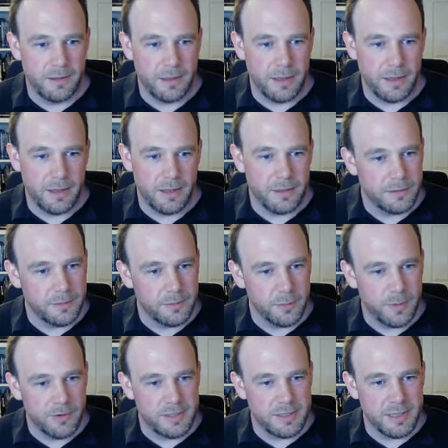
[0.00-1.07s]
uh,
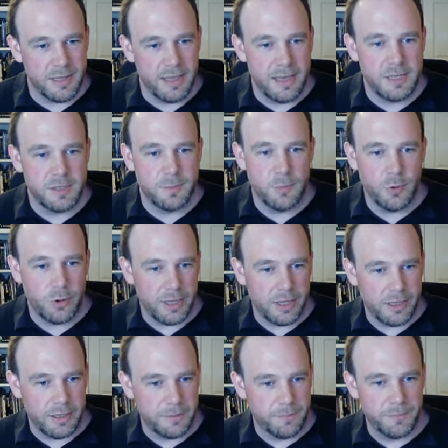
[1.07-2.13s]
where is it? Each
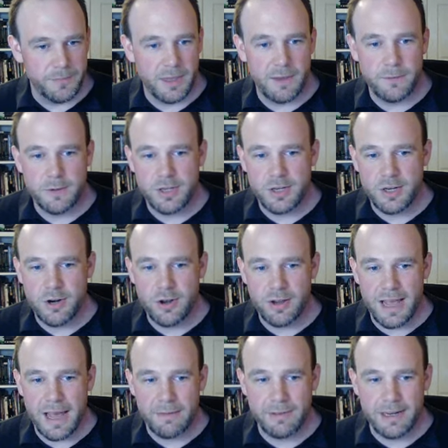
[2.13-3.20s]
morning, if you did not
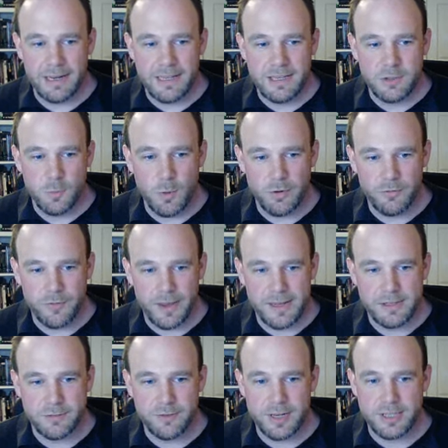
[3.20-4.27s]
have at least one phase
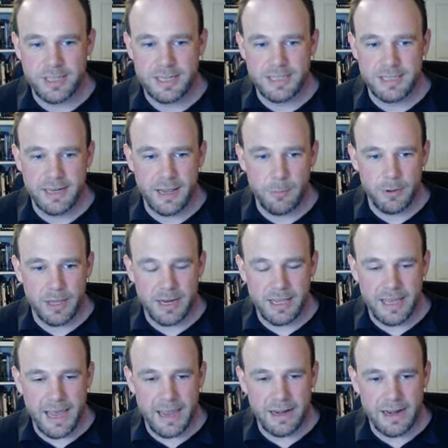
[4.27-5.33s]
of rest yesterday, we're going to
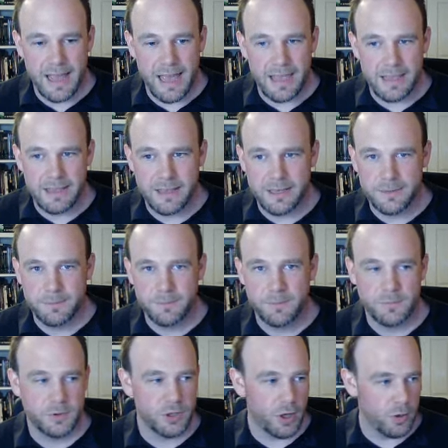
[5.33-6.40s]
gain an ache.
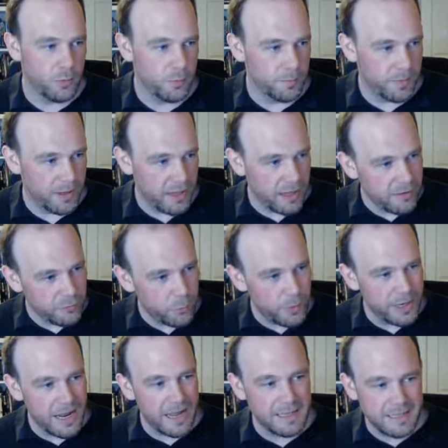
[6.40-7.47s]
So if
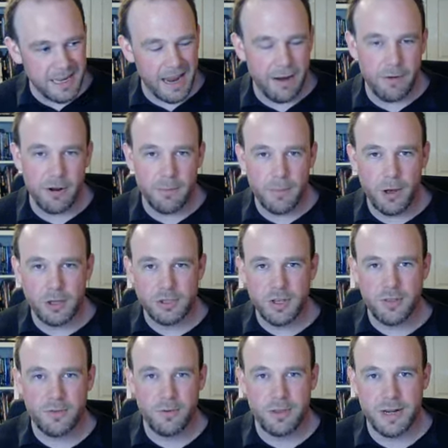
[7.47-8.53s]
we'd had to carry on marching
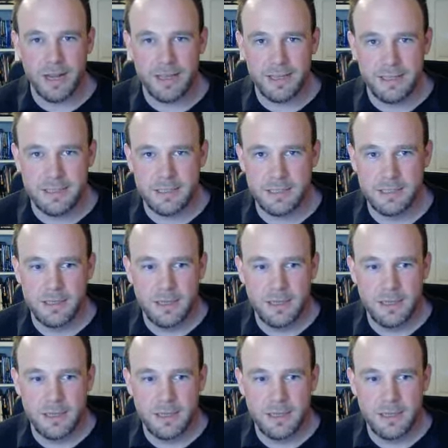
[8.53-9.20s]
through the night,